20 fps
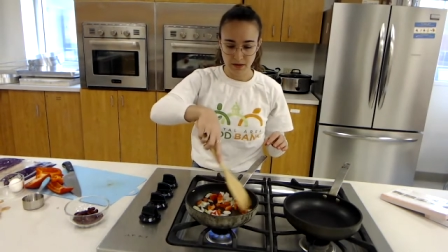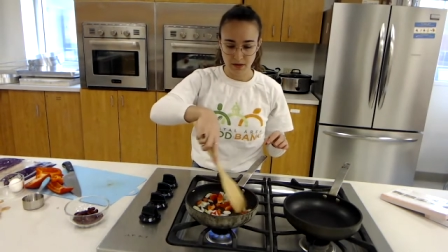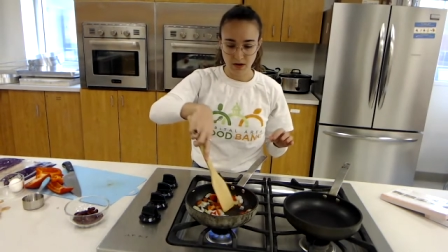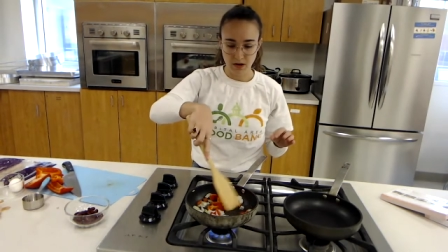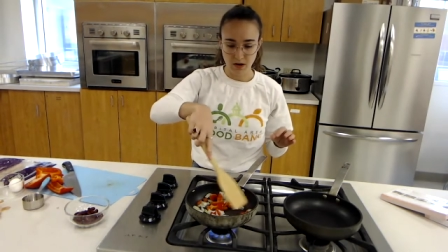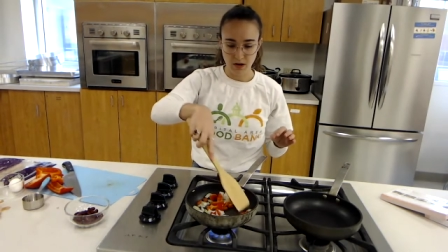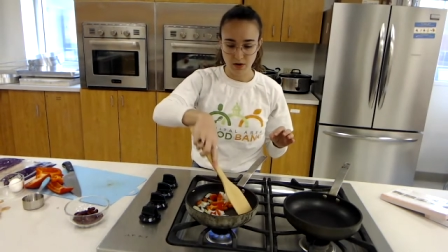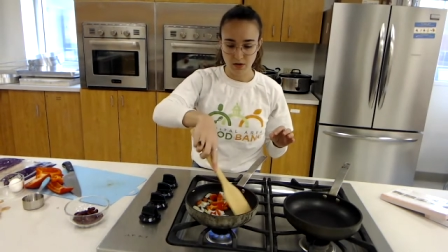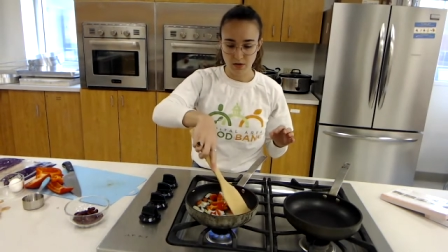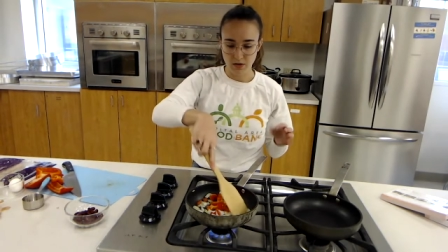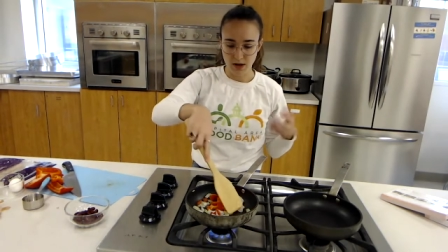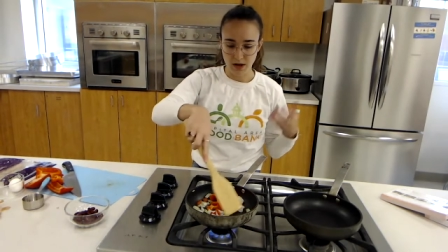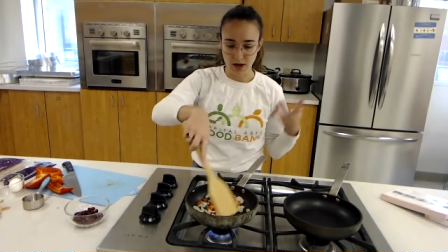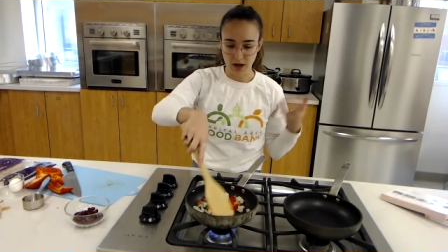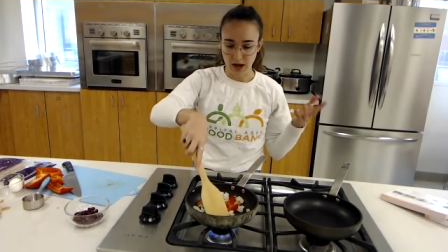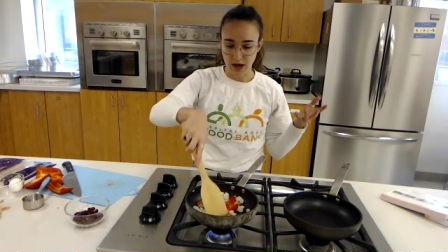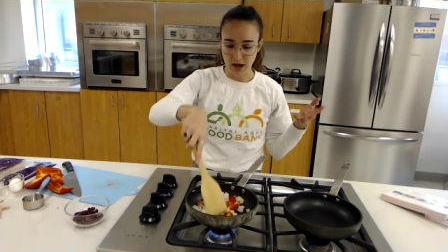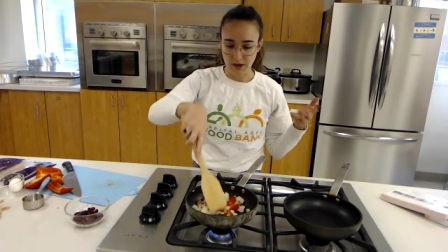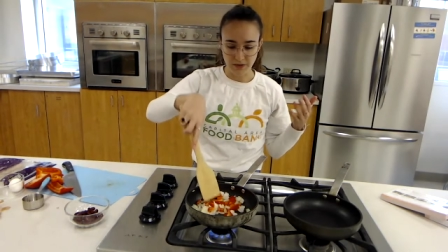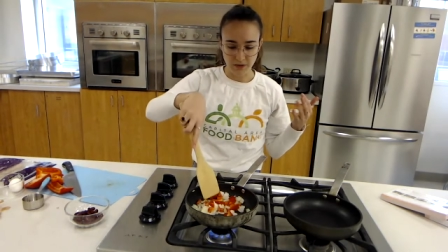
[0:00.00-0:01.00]
Oh,
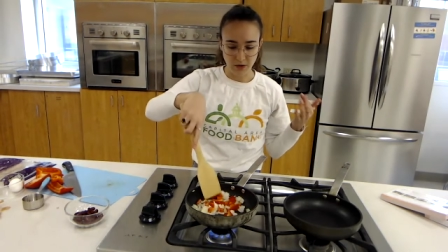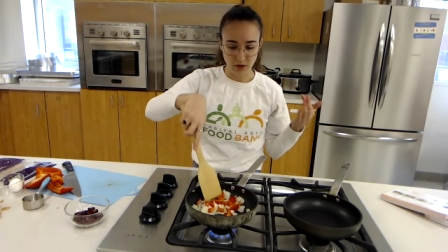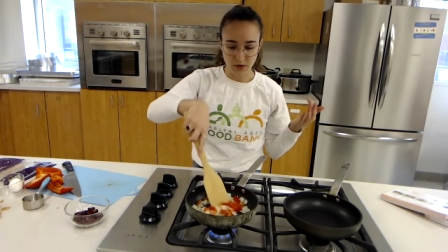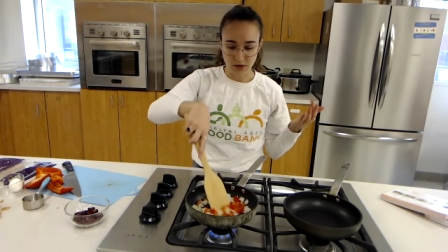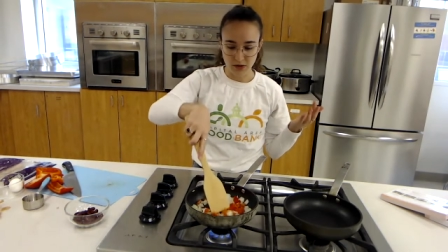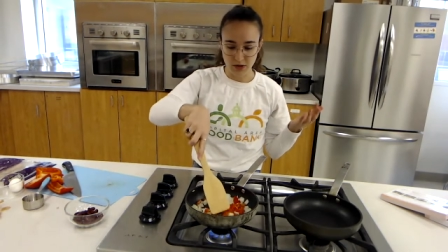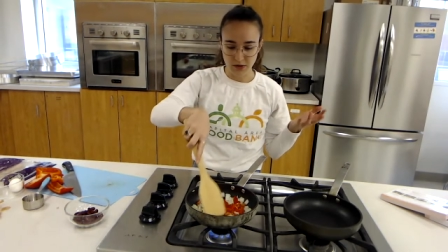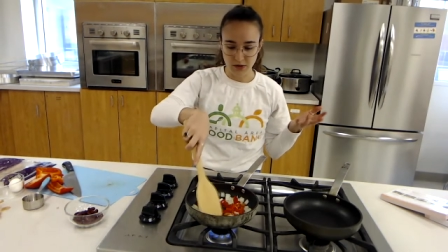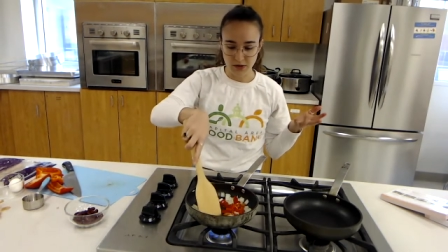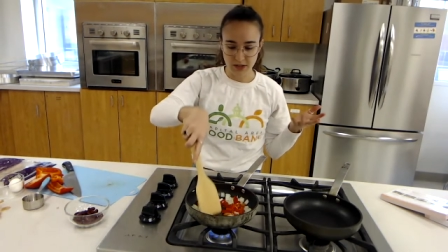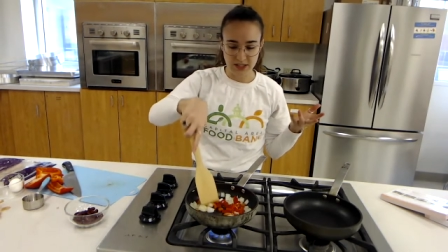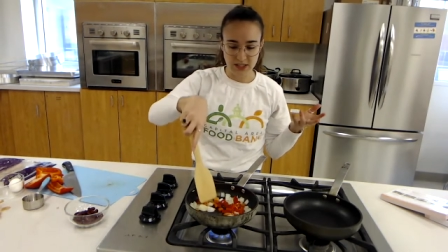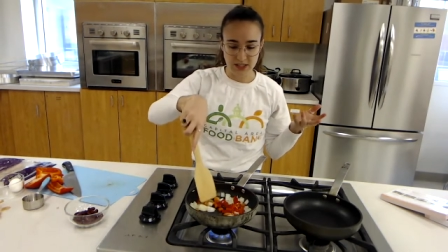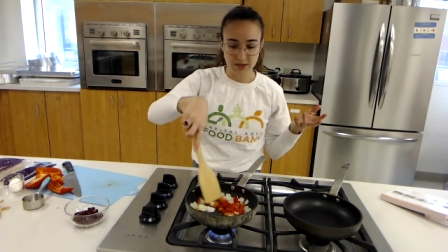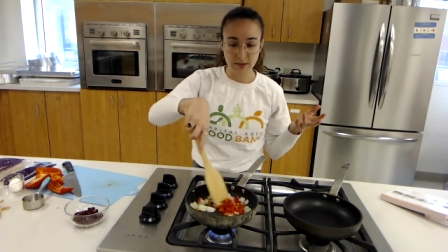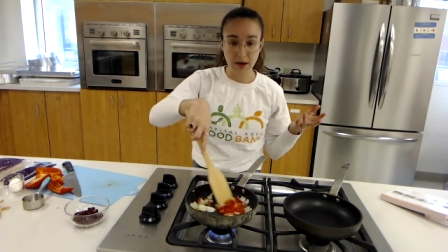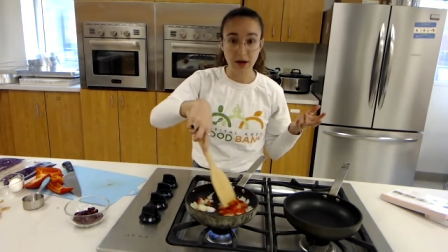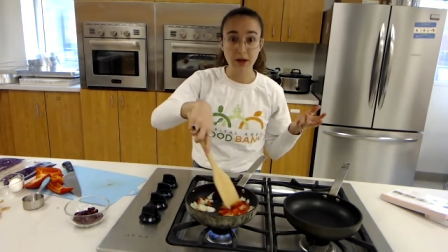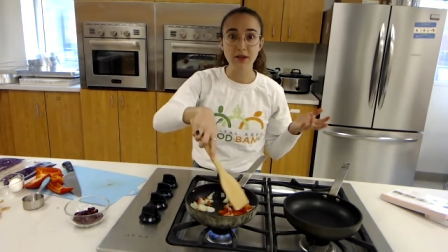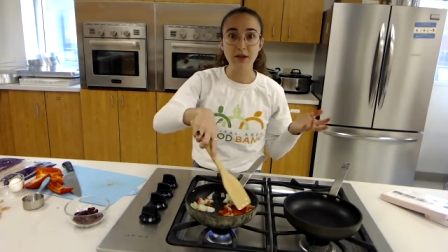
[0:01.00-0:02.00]
if only you could
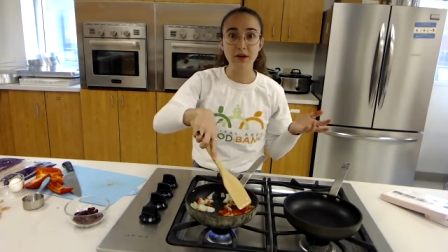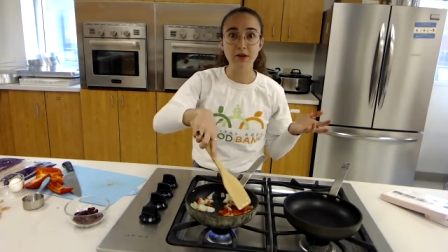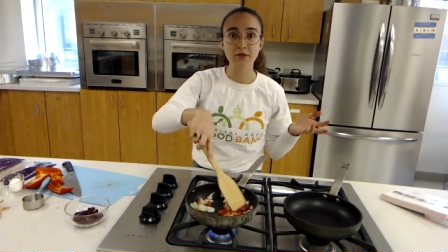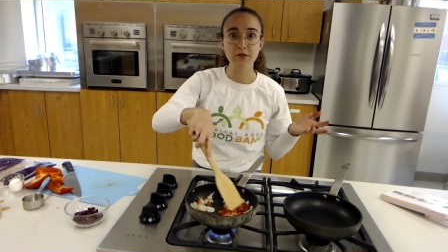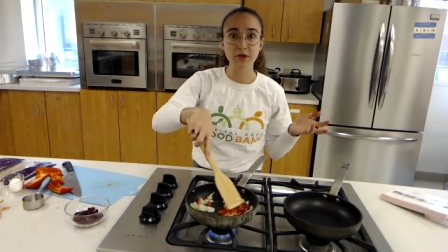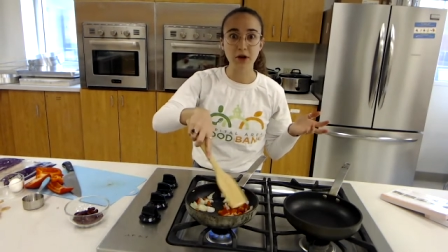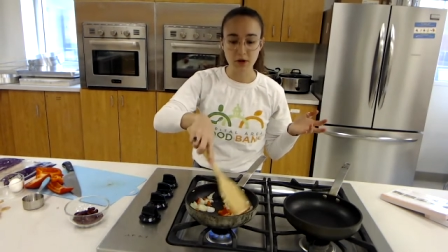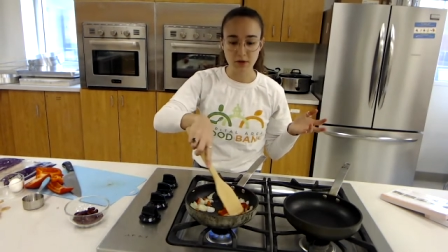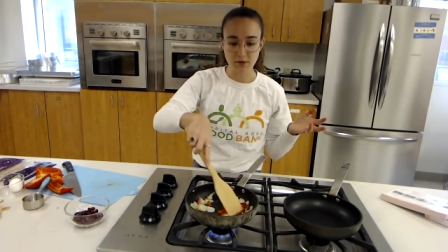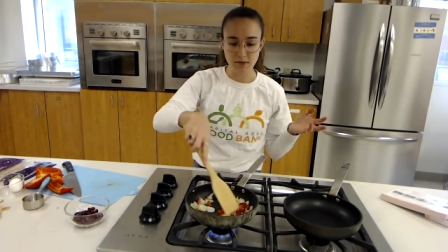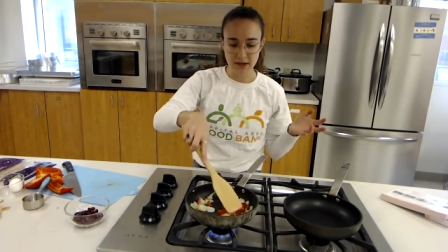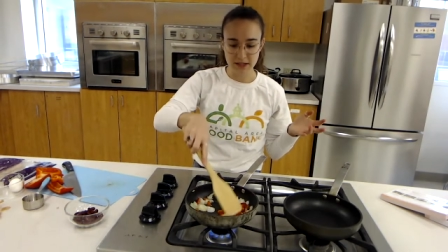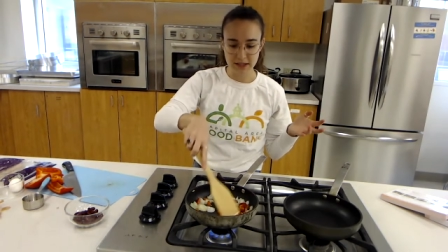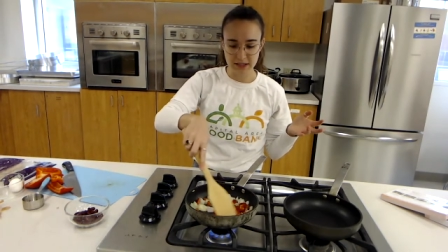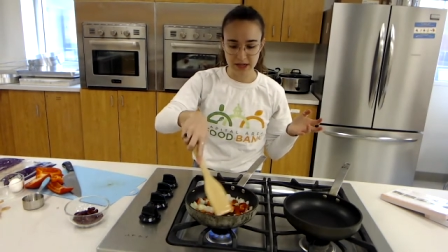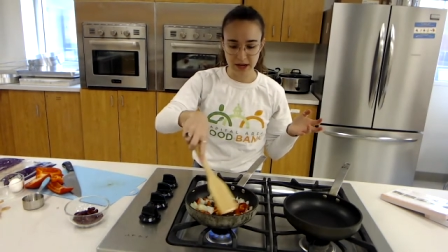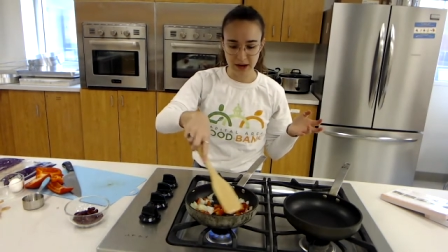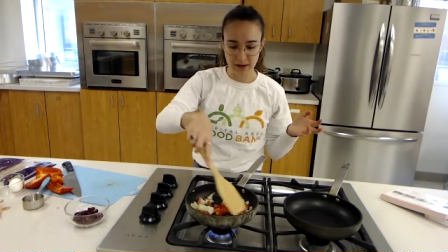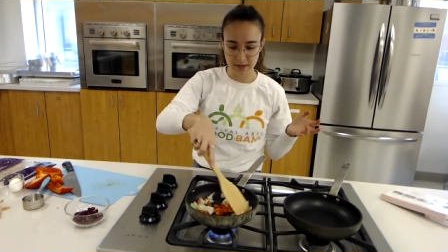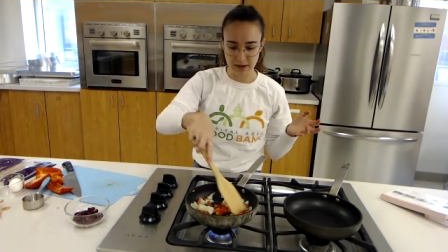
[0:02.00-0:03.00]
smell the aromas
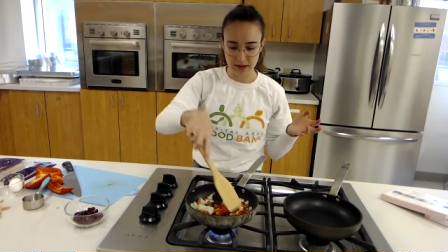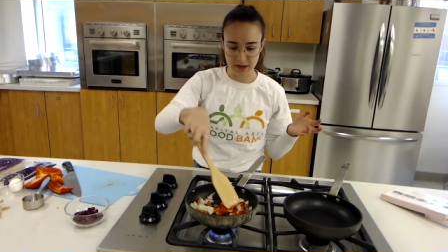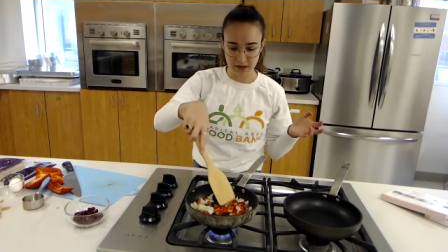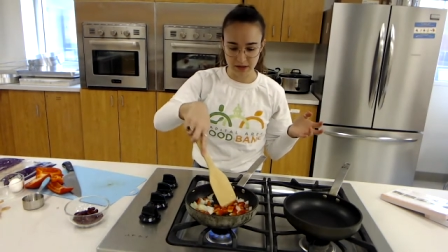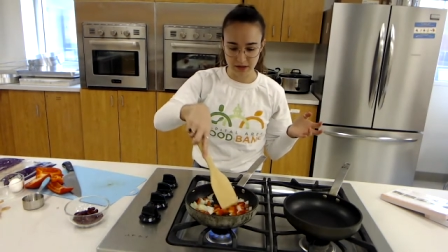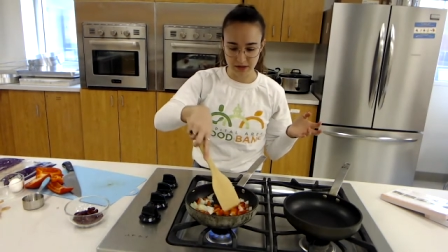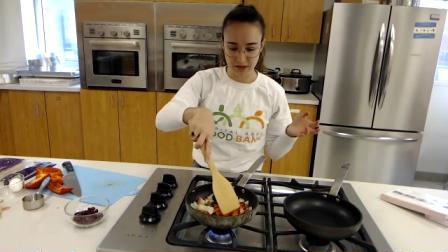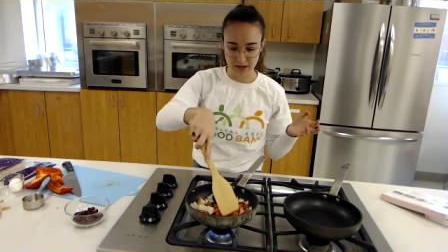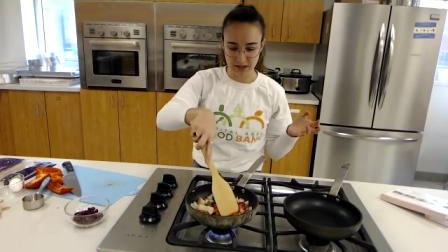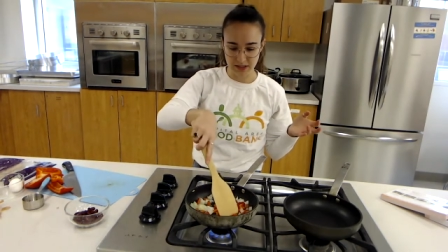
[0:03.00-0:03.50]
coming through.